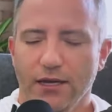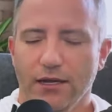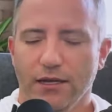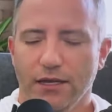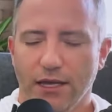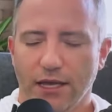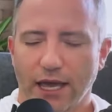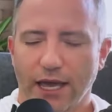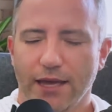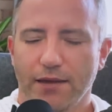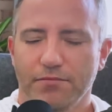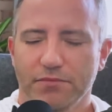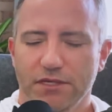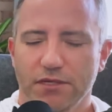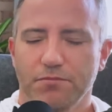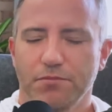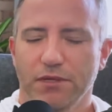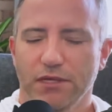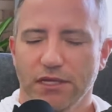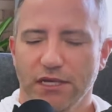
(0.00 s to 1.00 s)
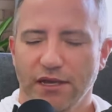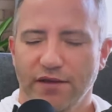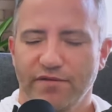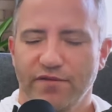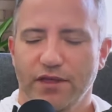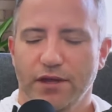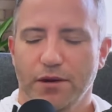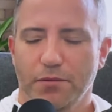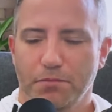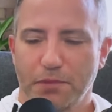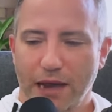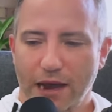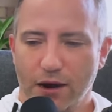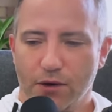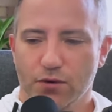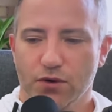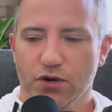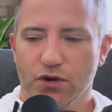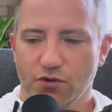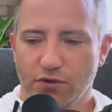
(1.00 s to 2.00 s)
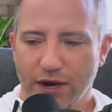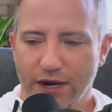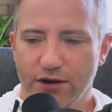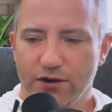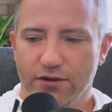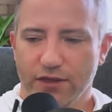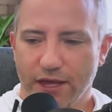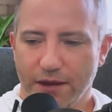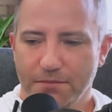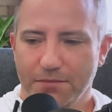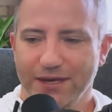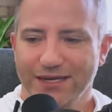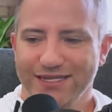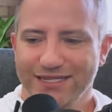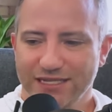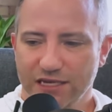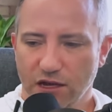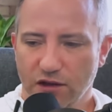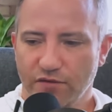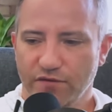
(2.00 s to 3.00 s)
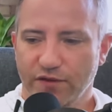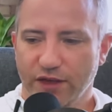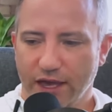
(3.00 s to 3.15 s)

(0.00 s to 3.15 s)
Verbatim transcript: Came to believe that a power greater than myself